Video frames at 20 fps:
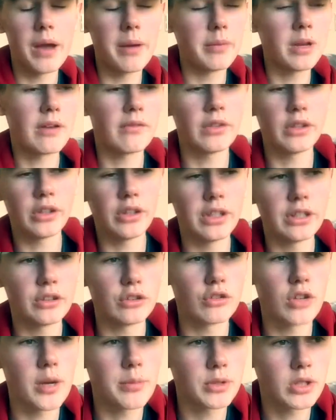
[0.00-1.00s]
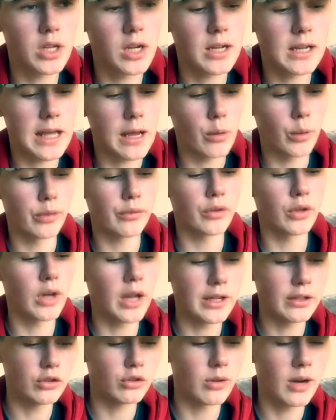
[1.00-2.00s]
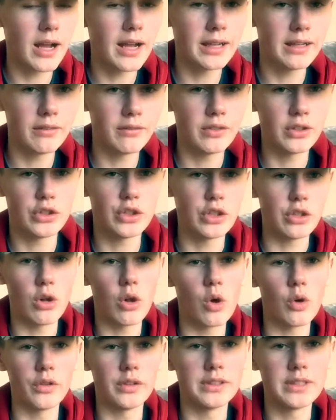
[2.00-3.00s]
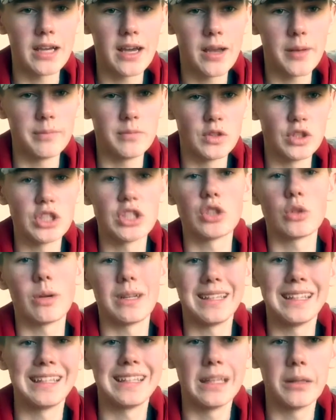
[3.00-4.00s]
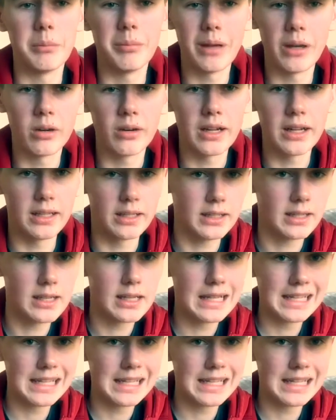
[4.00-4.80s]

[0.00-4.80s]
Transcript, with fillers: I'm not very good at the drop shot, however, I try and fish it all the time just so I can get better at it.